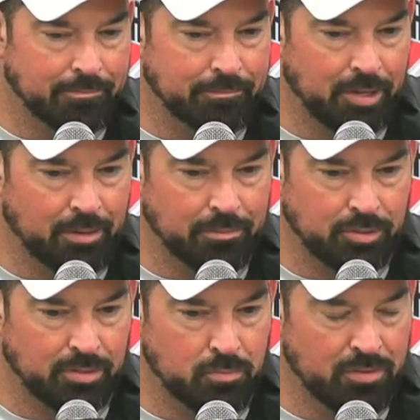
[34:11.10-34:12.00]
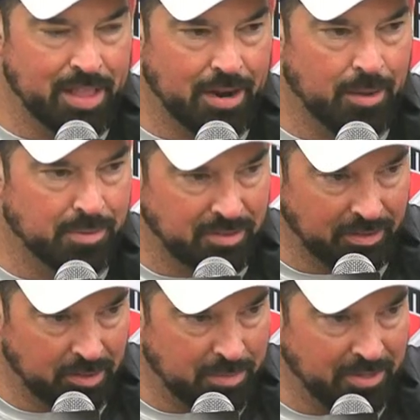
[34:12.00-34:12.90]
you know, just moving that compass a
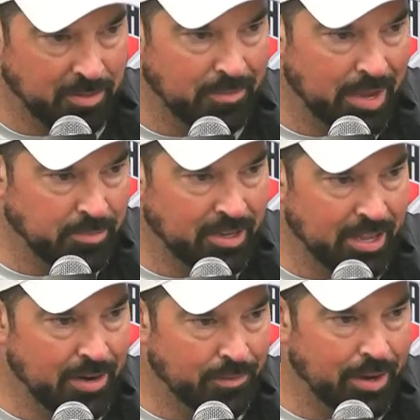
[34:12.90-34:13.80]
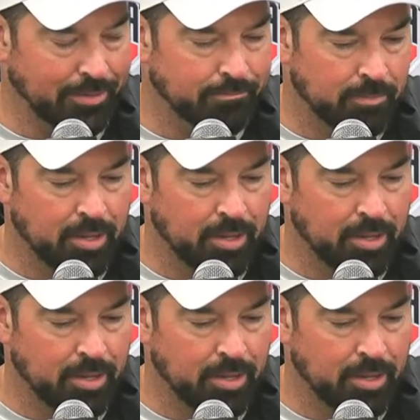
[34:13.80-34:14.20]
little bit sometimes can get it right.